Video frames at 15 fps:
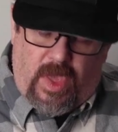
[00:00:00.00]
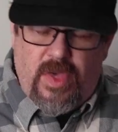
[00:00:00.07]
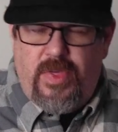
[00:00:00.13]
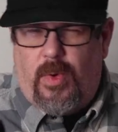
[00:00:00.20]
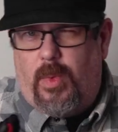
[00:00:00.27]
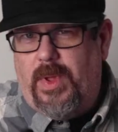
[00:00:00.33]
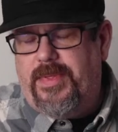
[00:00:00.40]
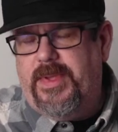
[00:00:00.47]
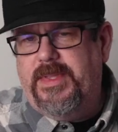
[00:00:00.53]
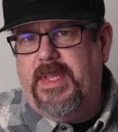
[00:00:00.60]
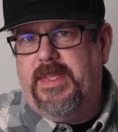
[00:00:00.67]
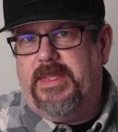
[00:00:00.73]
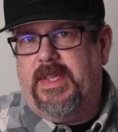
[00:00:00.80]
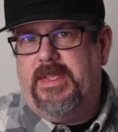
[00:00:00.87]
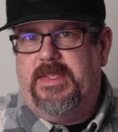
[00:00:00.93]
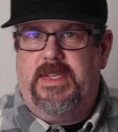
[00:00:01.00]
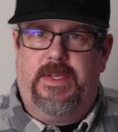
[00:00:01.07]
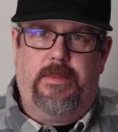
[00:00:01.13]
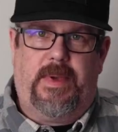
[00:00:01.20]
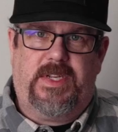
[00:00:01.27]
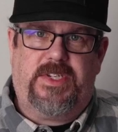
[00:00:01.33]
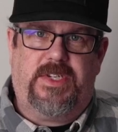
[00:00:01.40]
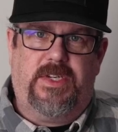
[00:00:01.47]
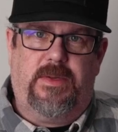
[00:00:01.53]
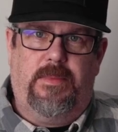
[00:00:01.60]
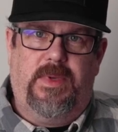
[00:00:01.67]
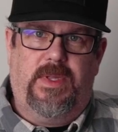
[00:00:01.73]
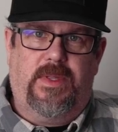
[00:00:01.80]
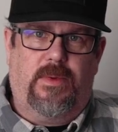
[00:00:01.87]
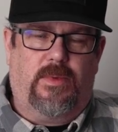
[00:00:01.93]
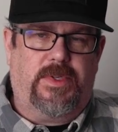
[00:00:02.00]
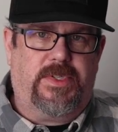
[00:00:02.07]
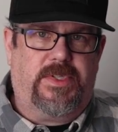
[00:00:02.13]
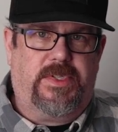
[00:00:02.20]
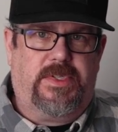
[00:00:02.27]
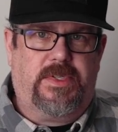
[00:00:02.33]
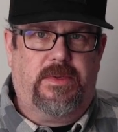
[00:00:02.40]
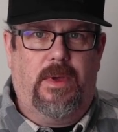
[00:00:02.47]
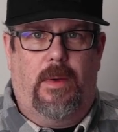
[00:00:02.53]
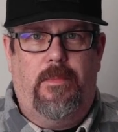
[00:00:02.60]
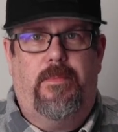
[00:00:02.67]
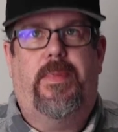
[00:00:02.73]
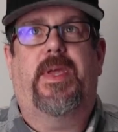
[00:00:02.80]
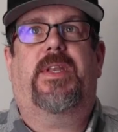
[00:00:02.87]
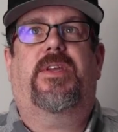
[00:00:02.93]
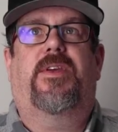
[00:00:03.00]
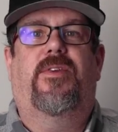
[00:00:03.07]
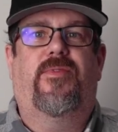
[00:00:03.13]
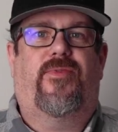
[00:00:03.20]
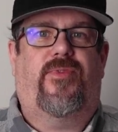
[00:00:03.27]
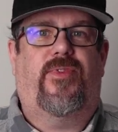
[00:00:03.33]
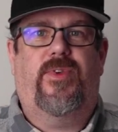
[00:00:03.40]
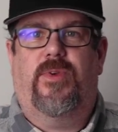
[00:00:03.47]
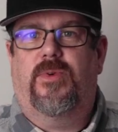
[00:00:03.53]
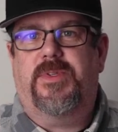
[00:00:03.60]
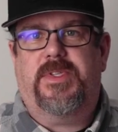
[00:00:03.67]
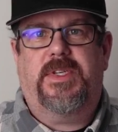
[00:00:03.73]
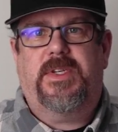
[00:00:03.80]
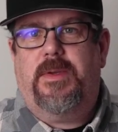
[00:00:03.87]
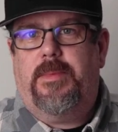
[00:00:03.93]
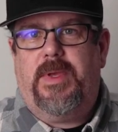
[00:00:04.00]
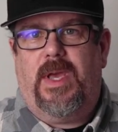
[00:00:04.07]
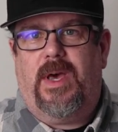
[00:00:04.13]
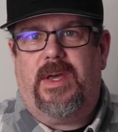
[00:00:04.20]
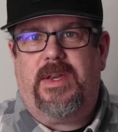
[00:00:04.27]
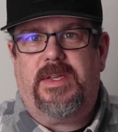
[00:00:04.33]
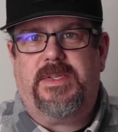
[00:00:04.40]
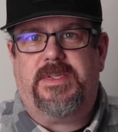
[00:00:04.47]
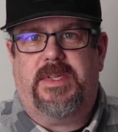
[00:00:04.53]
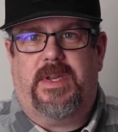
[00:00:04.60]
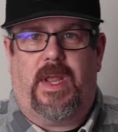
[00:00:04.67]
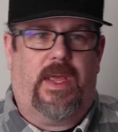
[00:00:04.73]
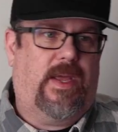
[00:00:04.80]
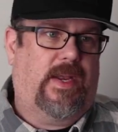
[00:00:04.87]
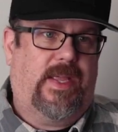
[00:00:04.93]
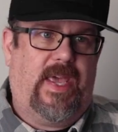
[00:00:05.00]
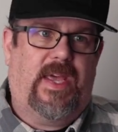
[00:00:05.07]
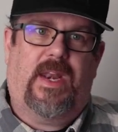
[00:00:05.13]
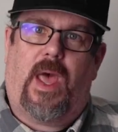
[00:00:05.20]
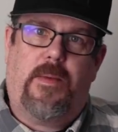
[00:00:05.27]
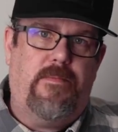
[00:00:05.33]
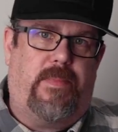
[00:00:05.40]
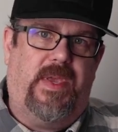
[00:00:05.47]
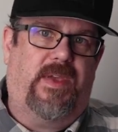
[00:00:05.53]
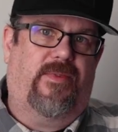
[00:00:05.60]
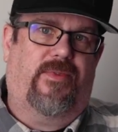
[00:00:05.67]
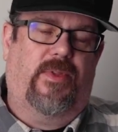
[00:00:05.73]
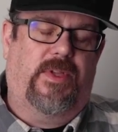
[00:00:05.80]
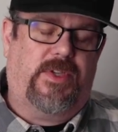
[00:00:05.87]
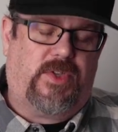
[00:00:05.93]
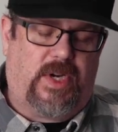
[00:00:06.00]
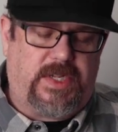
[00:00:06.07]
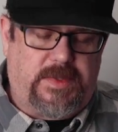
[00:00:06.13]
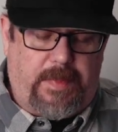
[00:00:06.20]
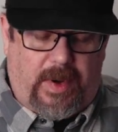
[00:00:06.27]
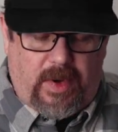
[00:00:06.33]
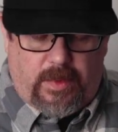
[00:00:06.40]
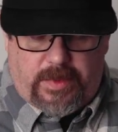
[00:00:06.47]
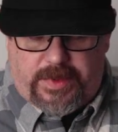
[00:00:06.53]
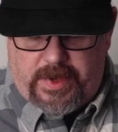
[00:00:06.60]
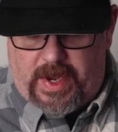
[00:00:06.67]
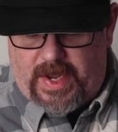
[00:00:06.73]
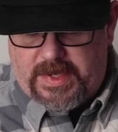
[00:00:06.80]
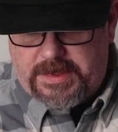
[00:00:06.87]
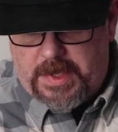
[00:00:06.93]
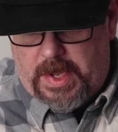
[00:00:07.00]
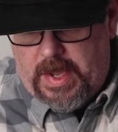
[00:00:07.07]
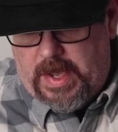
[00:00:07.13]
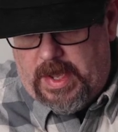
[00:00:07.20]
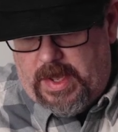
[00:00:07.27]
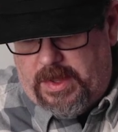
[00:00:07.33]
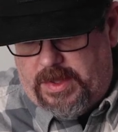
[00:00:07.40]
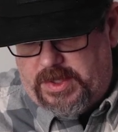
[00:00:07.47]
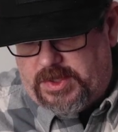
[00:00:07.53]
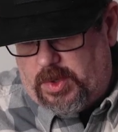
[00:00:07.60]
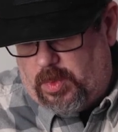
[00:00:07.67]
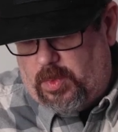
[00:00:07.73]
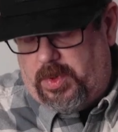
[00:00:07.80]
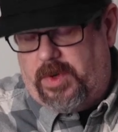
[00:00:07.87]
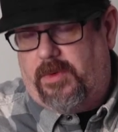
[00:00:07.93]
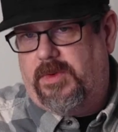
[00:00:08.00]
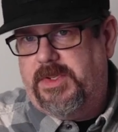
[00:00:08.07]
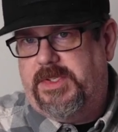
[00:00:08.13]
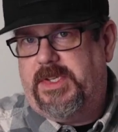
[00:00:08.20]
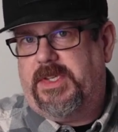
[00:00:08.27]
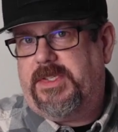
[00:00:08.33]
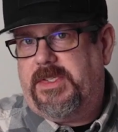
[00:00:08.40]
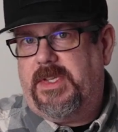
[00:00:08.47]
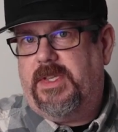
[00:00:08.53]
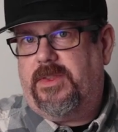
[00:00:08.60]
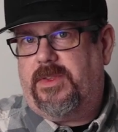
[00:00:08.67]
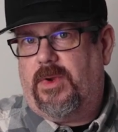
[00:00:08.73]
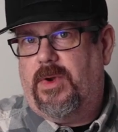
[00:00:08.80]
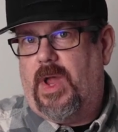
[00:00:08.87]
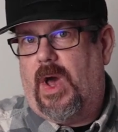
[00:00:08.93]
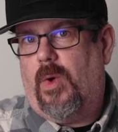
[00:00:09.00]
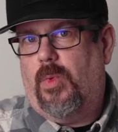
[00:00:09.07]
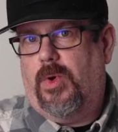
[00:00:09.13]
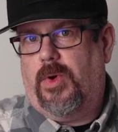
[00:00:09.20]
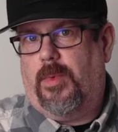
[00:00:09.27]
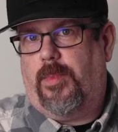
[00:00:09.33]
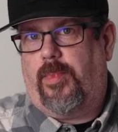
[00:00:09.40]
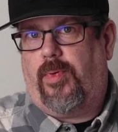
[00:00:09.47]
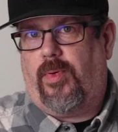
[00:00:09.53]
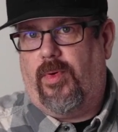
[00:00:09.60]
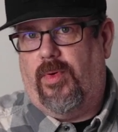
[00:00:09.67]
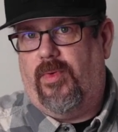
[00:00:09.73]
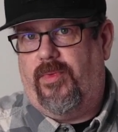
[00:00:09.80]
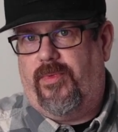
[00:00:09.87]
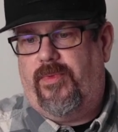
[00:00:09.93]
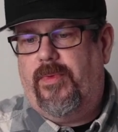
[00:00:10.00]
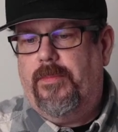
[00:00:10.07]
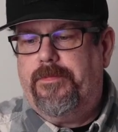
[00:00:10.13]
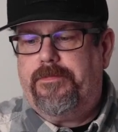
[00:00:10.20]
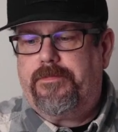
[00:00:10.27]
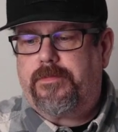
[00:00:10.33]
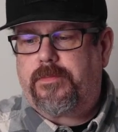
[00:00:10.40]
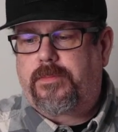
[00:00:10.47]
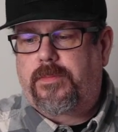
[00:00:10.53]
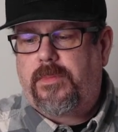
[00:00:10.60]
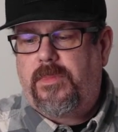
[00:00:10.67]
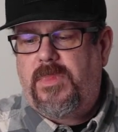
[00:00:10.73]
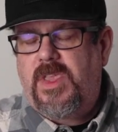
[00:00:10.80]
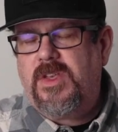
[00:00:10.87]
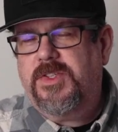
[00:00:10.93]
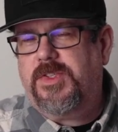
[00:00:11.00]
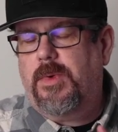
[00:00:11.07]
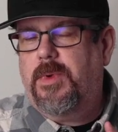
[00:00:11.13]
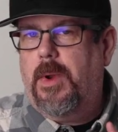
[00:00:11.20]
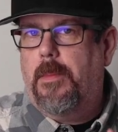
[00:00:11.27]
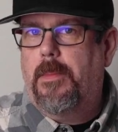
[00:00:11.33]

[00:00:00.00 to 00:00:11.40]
the one thing that they did mention to me that was a bit confusing, to be honest, and again, I'm being fully transparent with you guys, these are water resistant, they're not waterproof. So in a